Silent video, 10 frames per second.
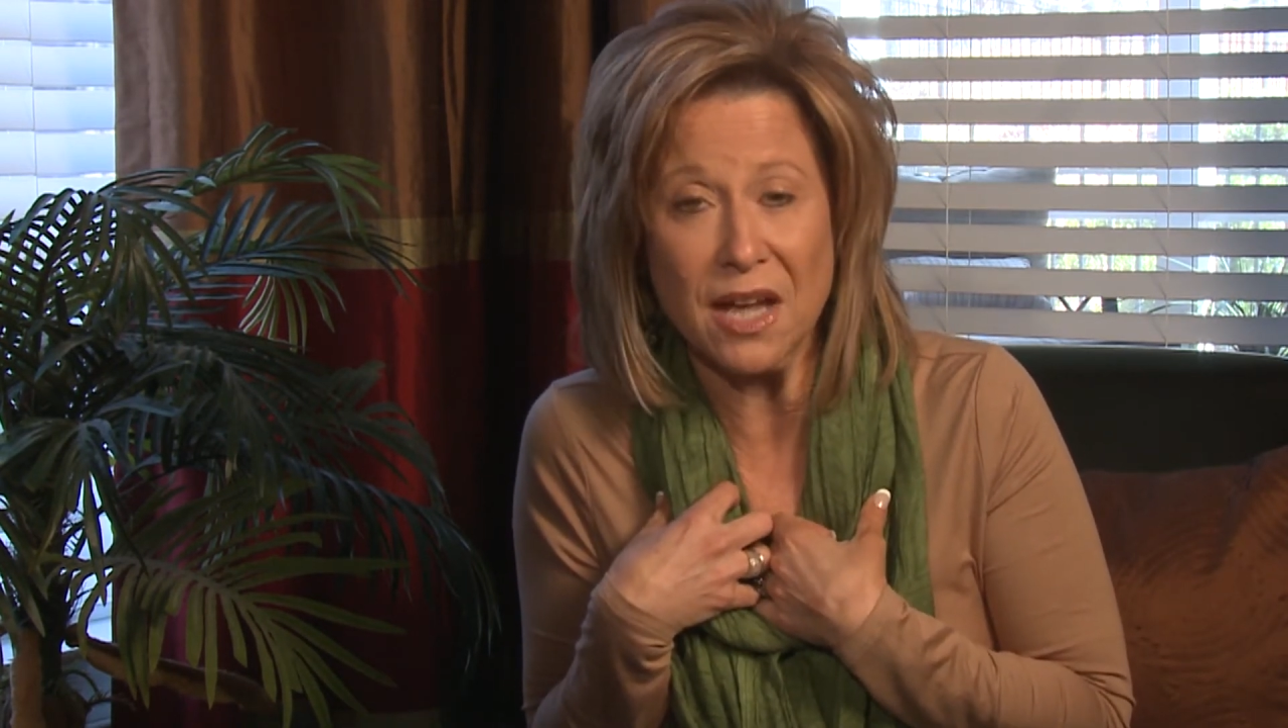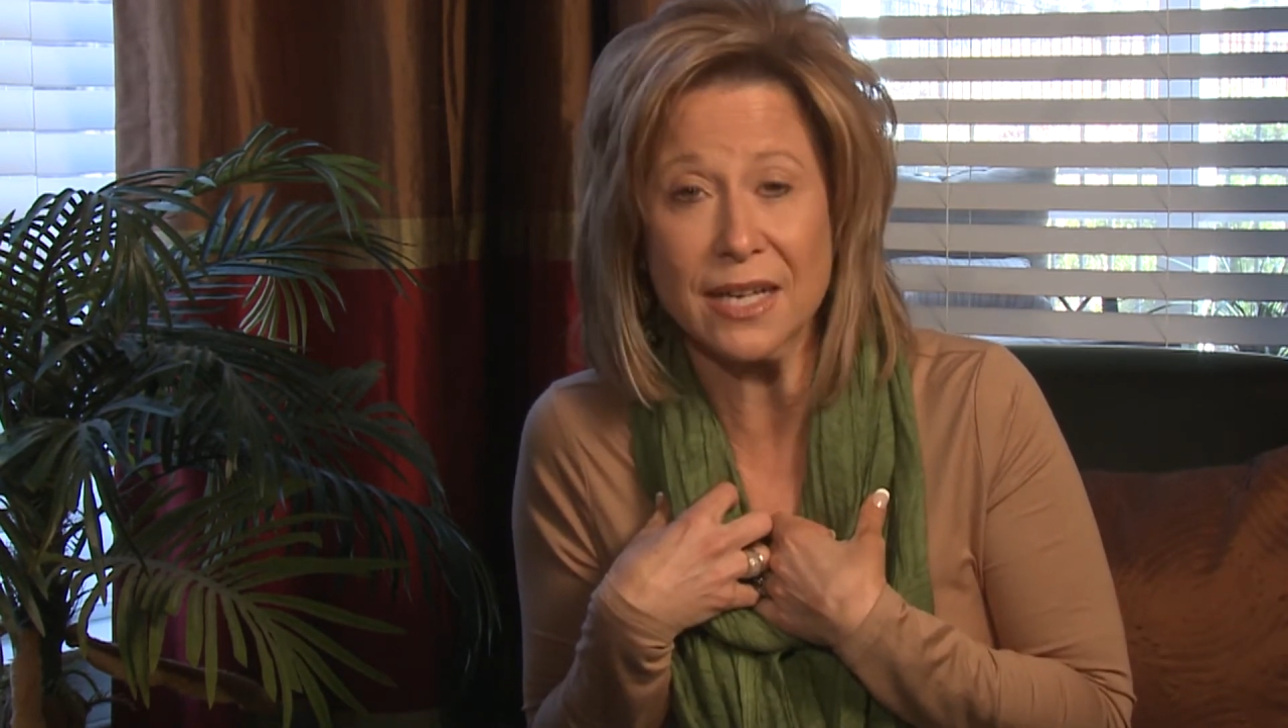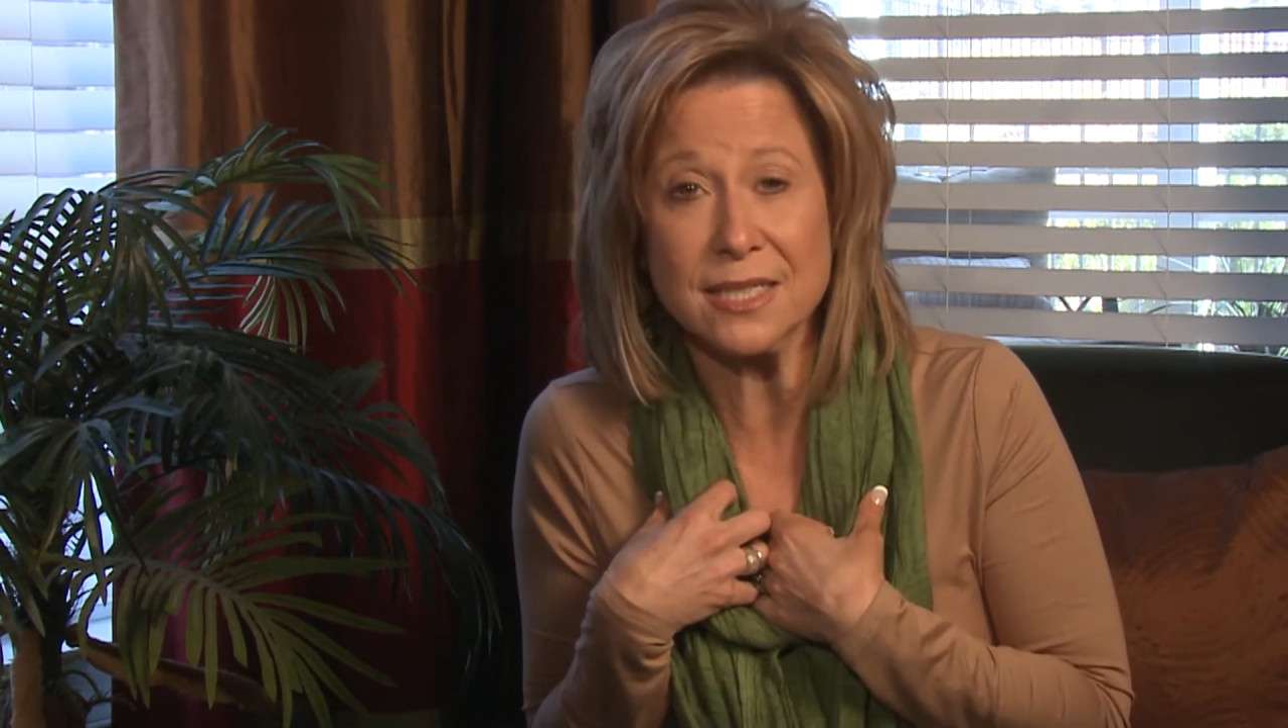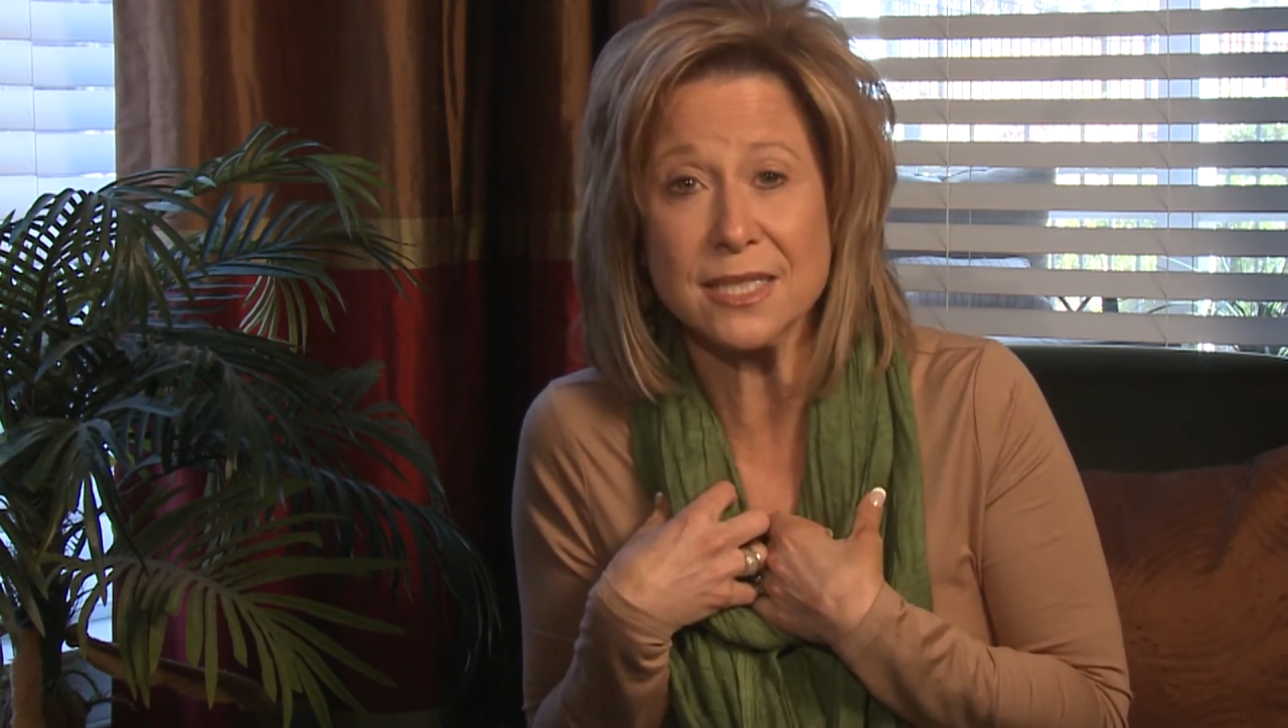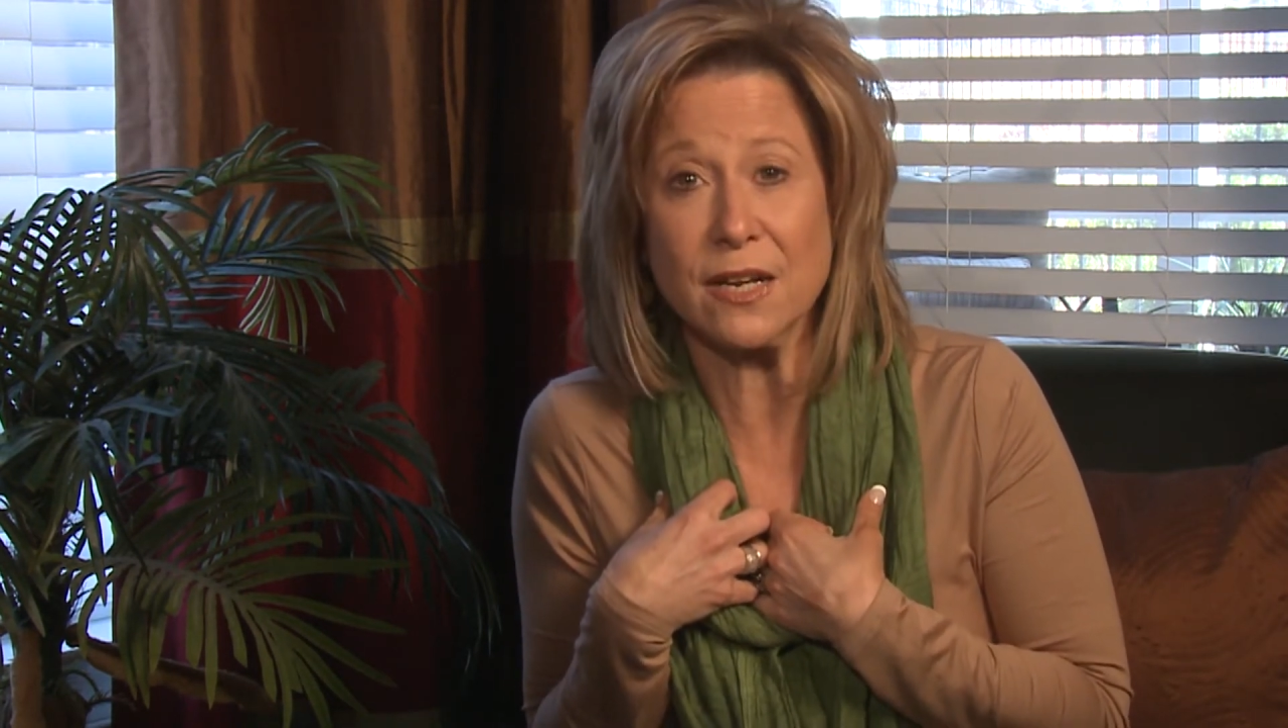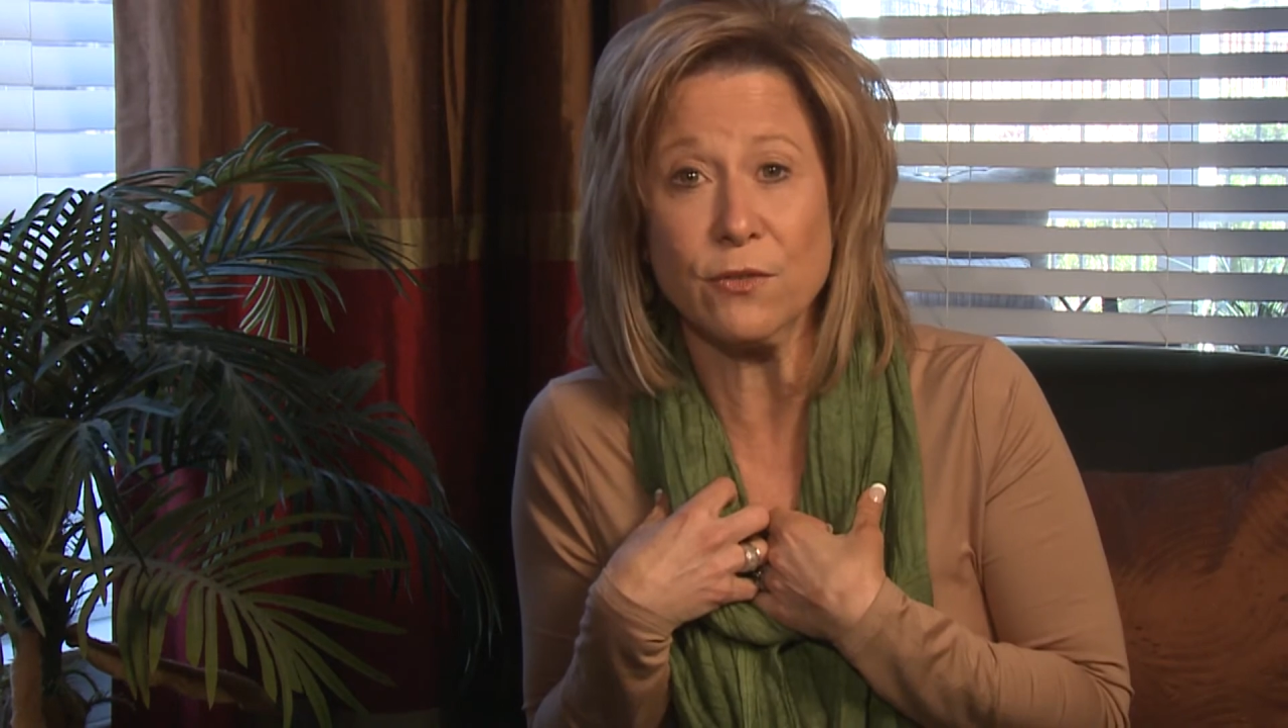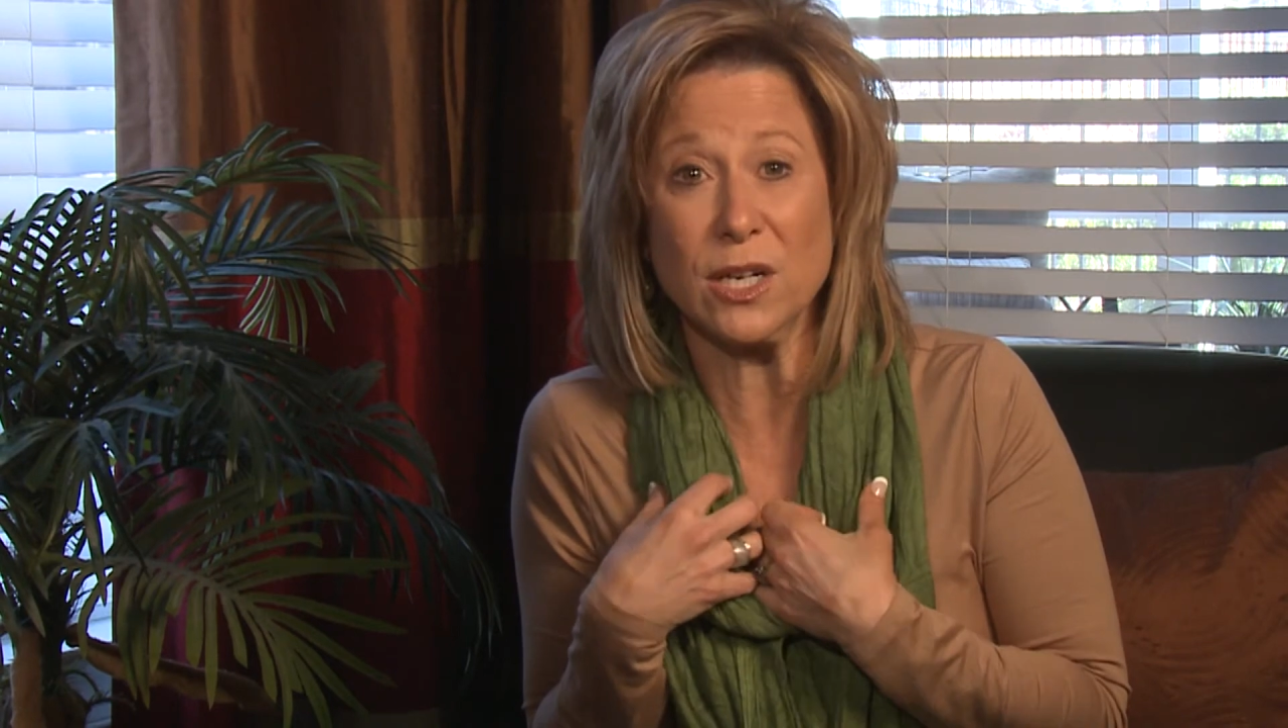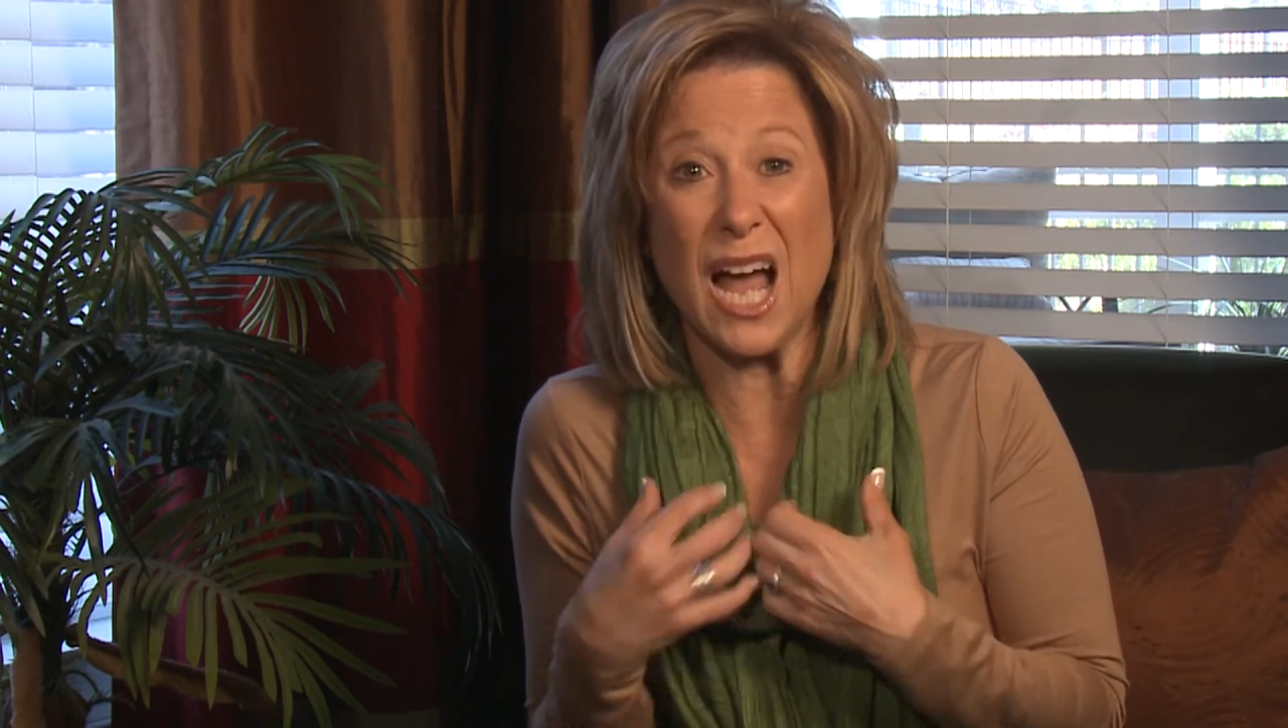I discovered